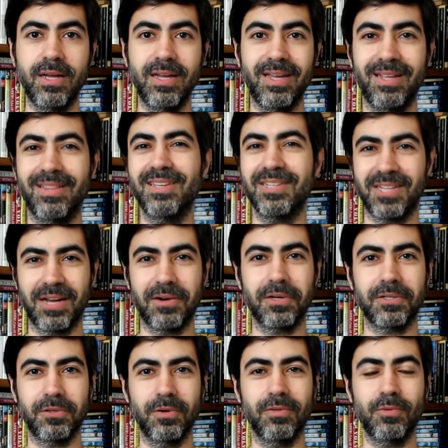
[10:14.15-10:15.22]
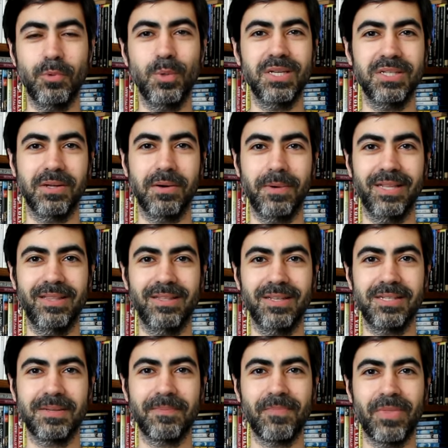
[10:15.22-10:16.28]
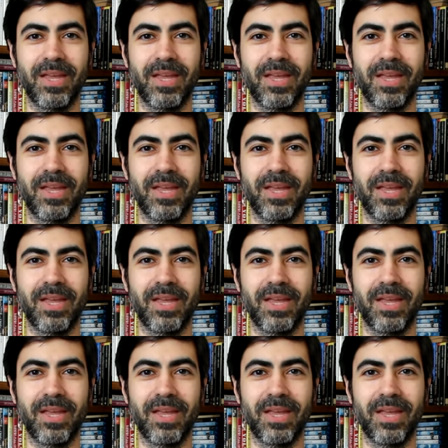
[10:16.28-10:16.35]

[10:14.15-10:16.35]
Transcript: in this character of Luis Cervantes.